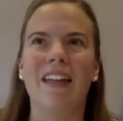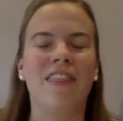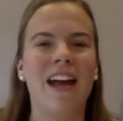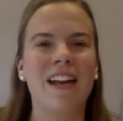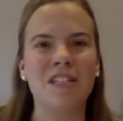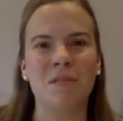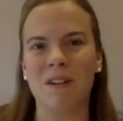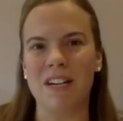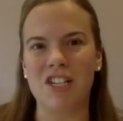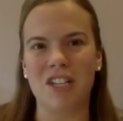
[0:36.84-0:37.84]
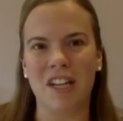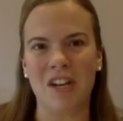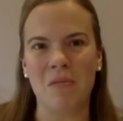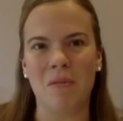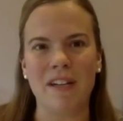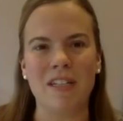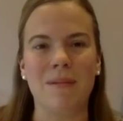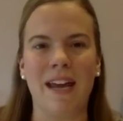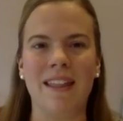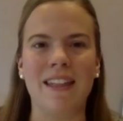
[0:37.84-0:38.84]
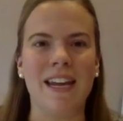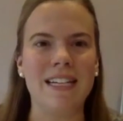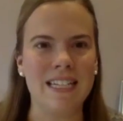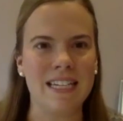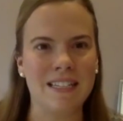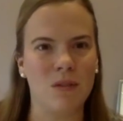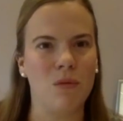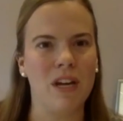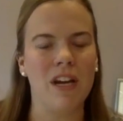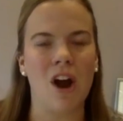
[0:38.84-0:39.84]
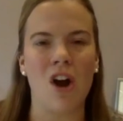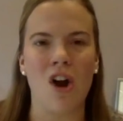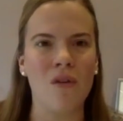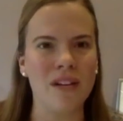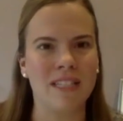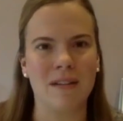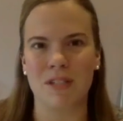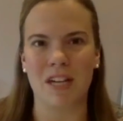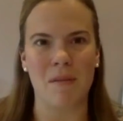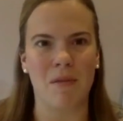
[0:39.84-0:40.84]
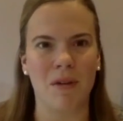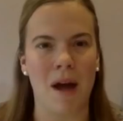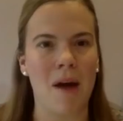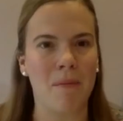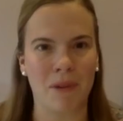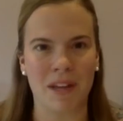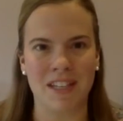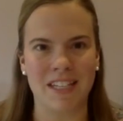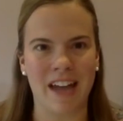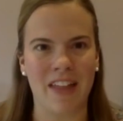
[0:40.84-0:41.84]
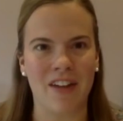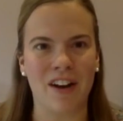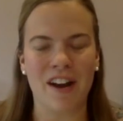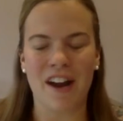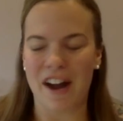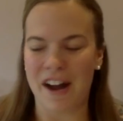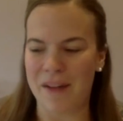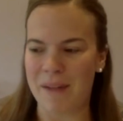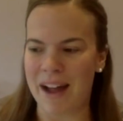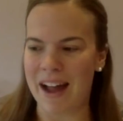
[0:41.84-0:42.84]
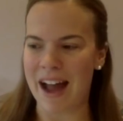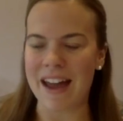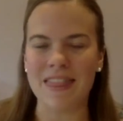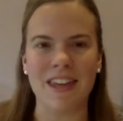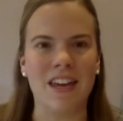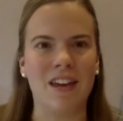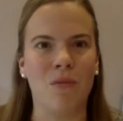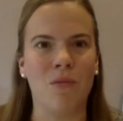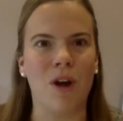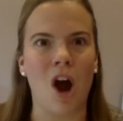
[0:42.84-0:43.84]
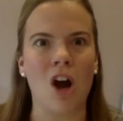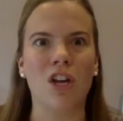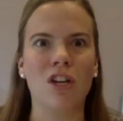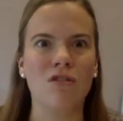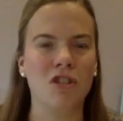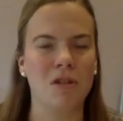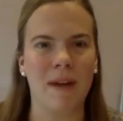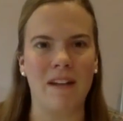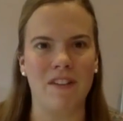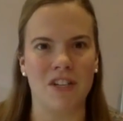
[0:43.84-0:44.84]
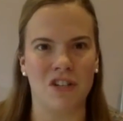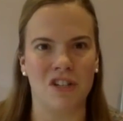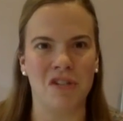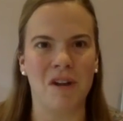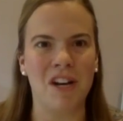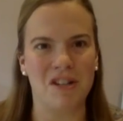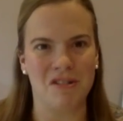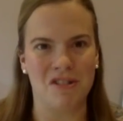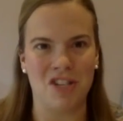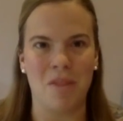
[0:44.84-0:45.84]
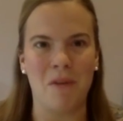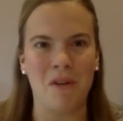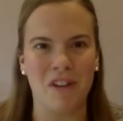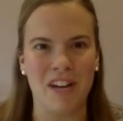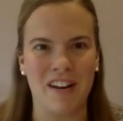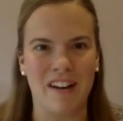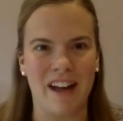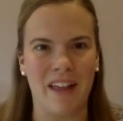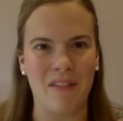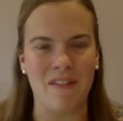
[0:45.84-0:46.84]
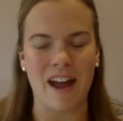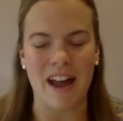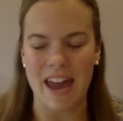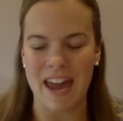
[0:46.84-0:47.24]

That inspiration that you bring to me and the ideas that we are always able to come up with together, I think what are hugely beneficial to our usership over here at Elify.